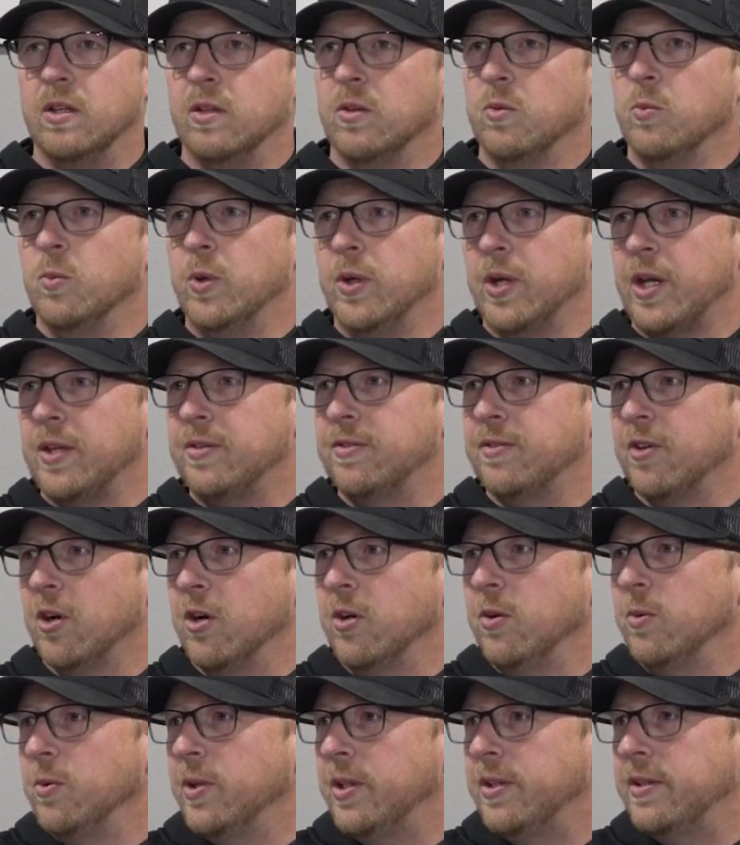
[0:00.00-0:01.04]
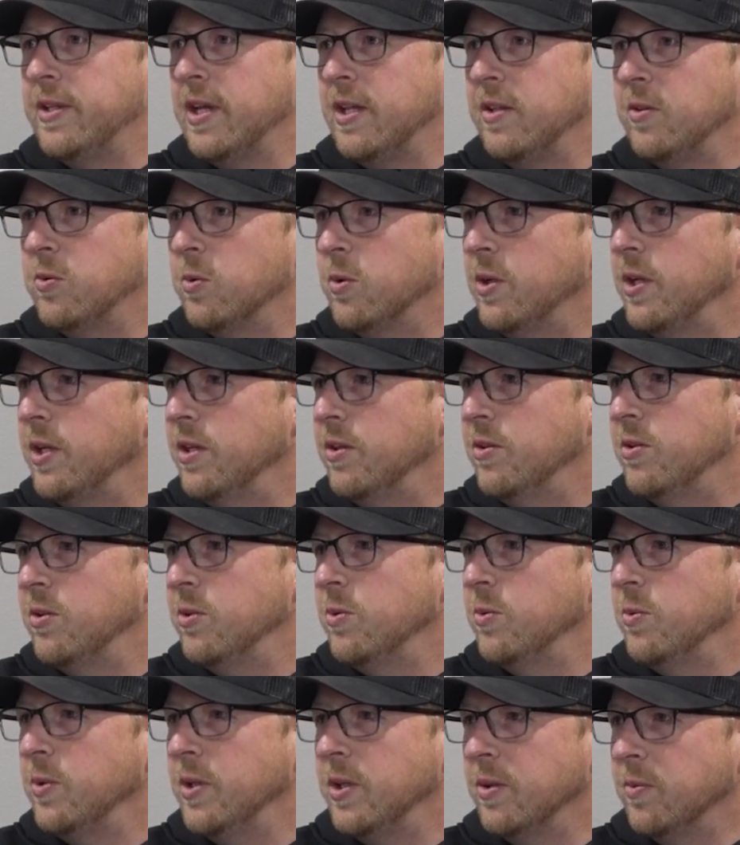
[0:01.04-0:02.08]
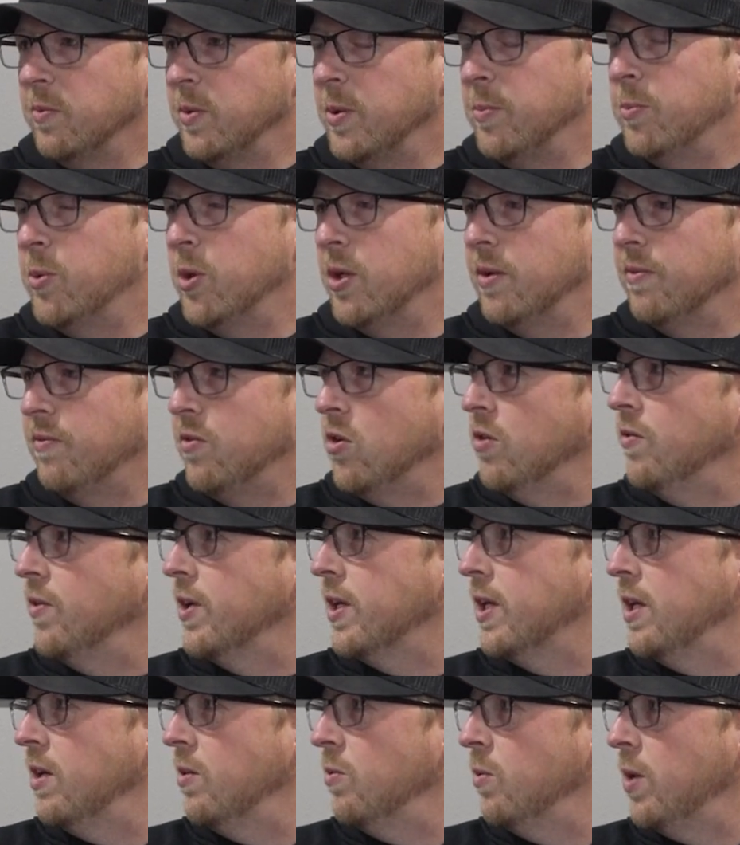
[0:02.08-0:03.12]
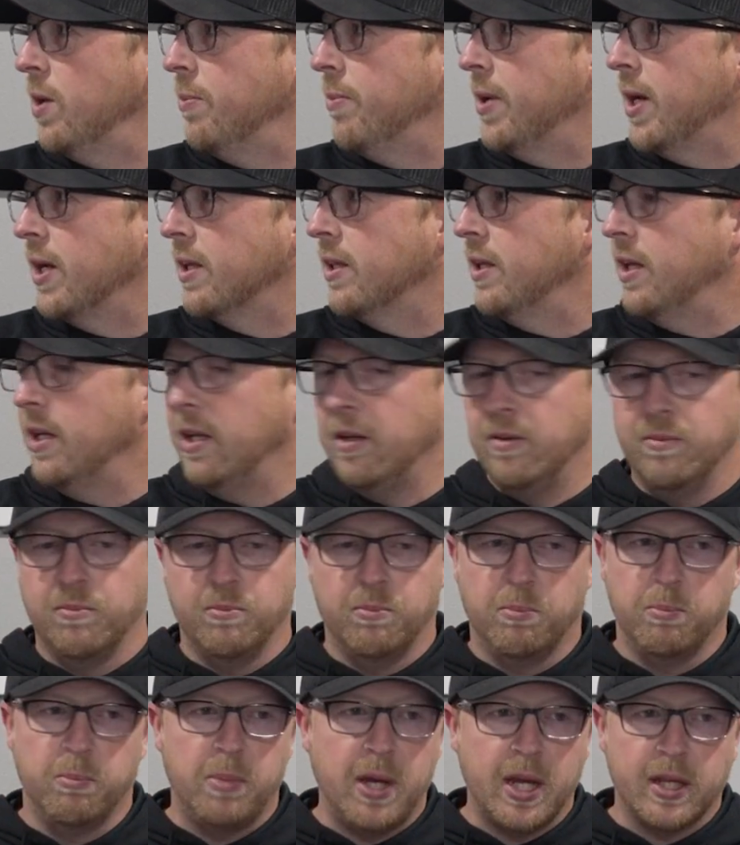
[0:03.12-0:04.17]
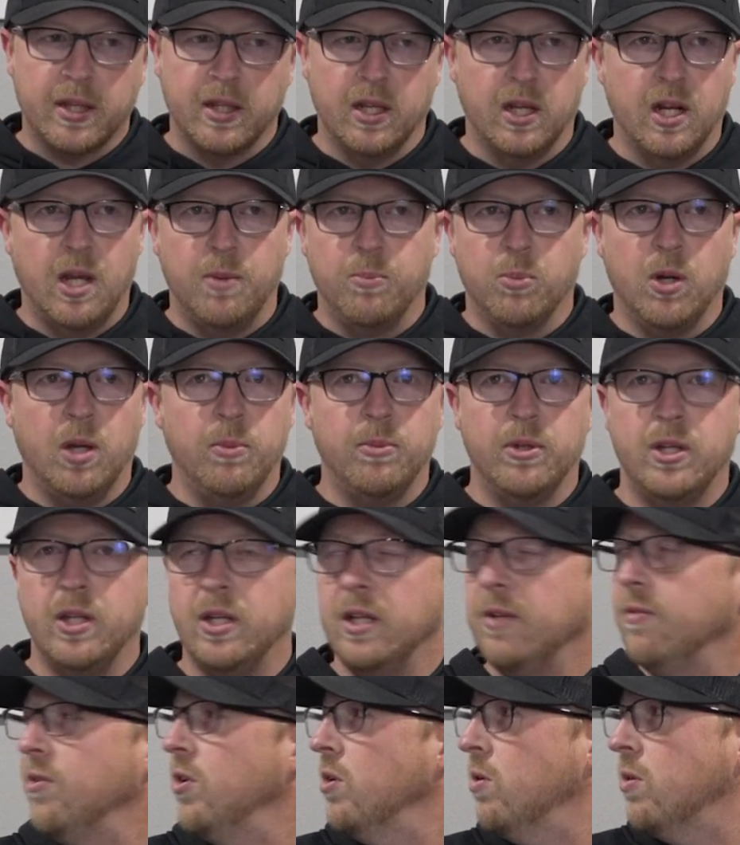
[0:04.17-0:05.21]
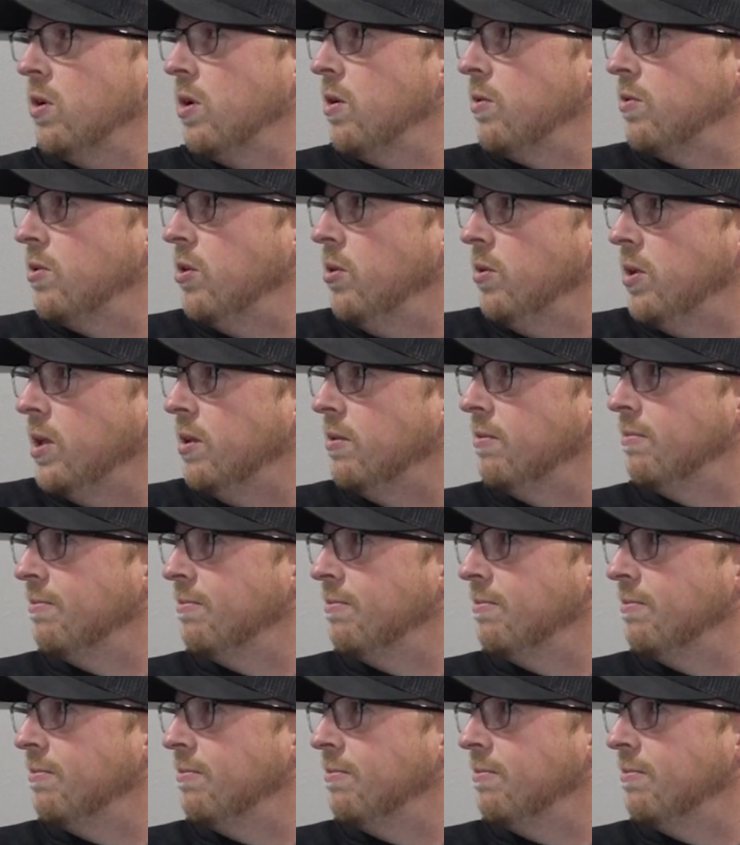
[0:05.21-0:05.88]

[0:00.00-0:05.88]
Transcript: when I started with 10, 20, and 2, we put fulvic in way back then. And back then I probably didn't even know what I was doing.